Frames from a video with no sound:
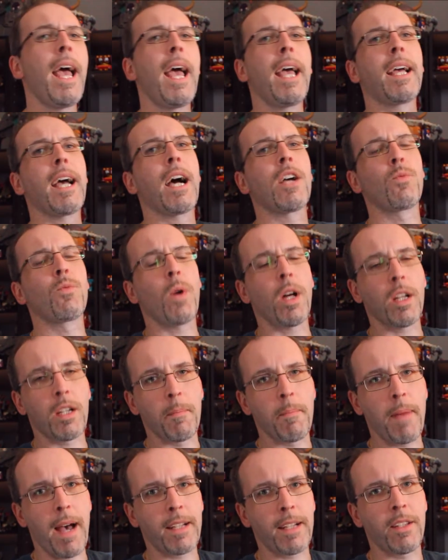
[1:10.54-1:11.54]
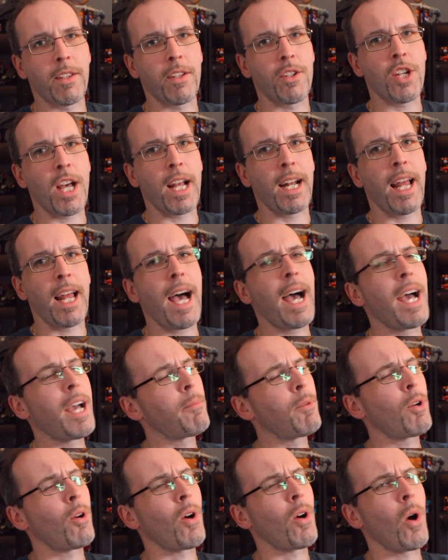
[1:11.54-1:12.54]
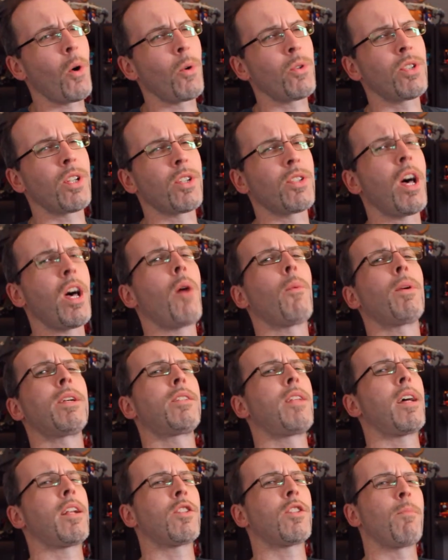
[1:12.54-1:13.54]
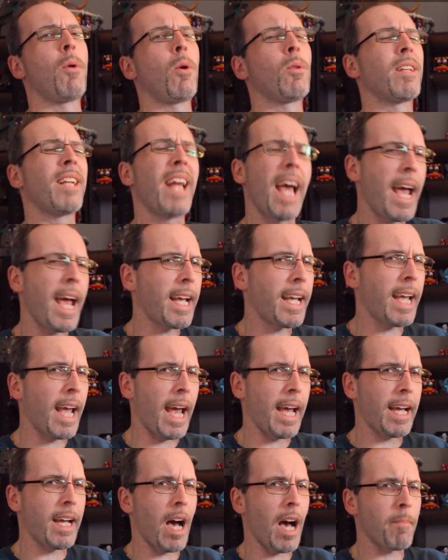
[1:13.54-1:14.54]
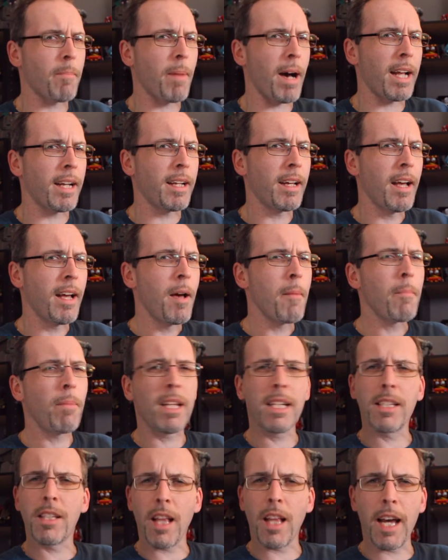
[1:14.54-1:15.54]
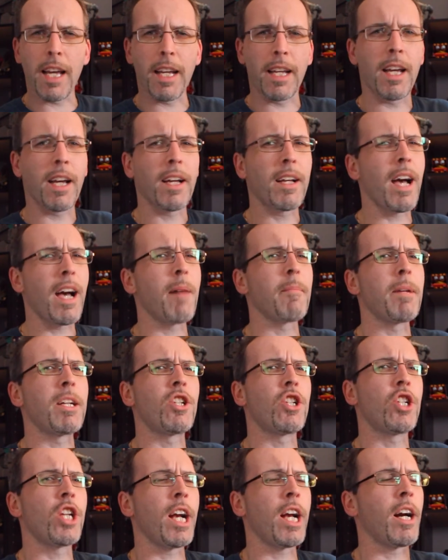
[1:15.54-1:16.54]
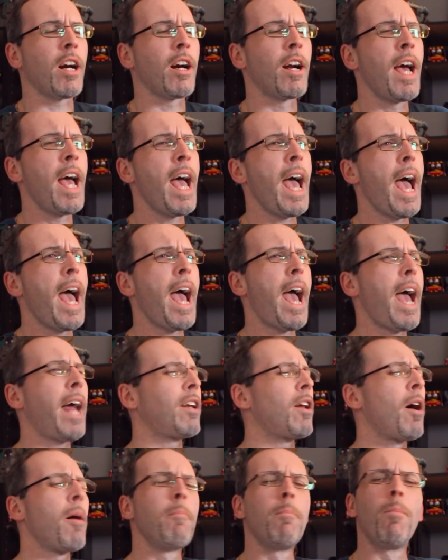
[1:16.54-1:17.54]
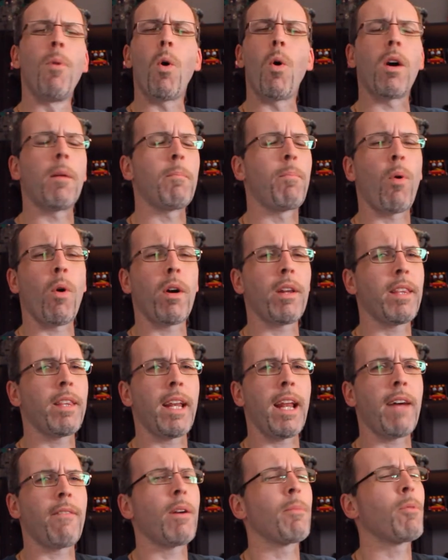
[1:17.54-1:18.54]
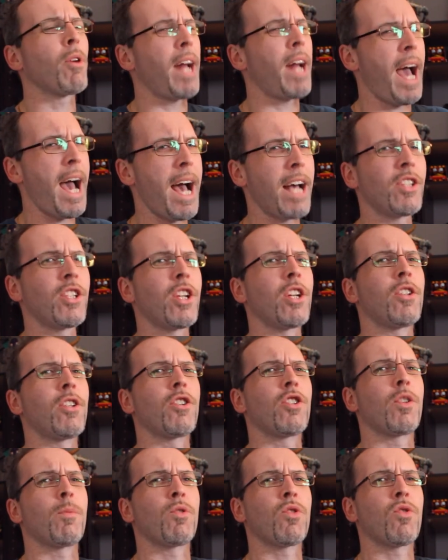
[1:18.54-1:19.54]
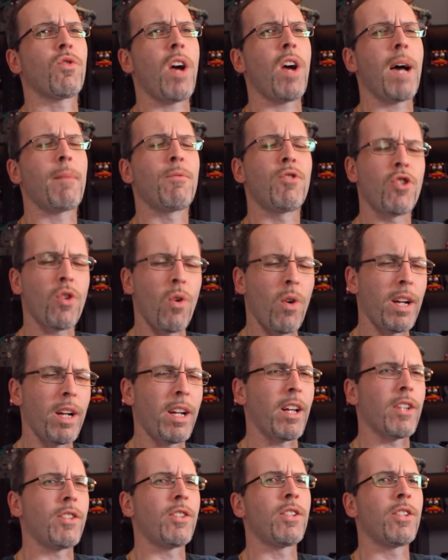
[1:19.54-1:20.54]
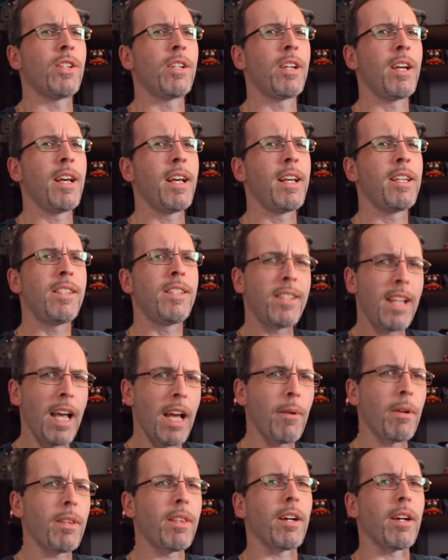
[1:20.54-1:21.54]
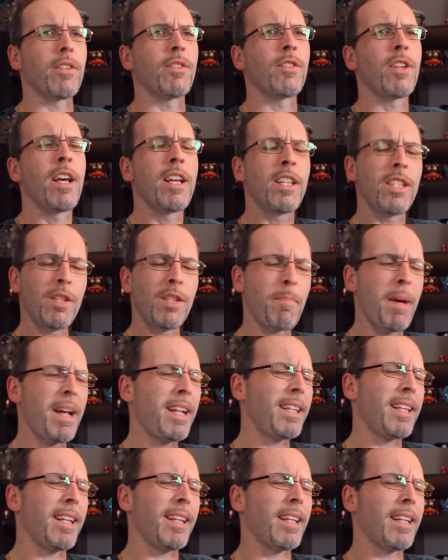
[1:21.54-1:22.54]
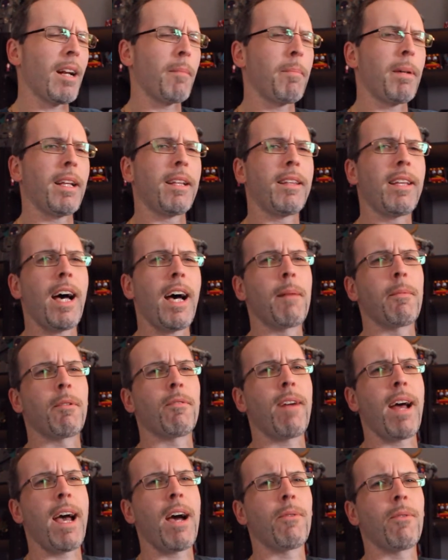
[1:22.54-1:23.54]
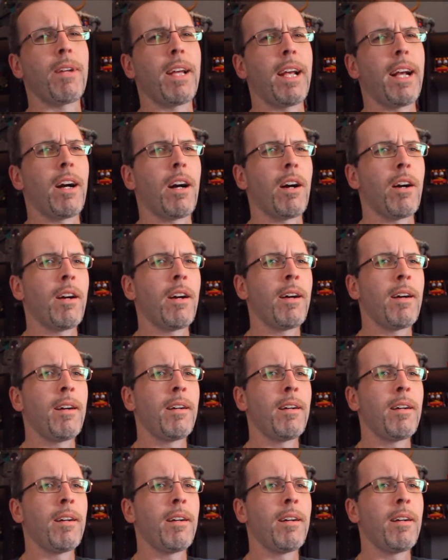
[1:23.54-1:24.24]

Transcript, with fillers: Hey guys, welcome back to the channel. I am your host, as always, Dennis Moulton, aka Gotbot. Please like, comment, share, and more important than ever, I'm going to ask you to subscribe. Join us. Stay with us. Spend a little bit of time around here.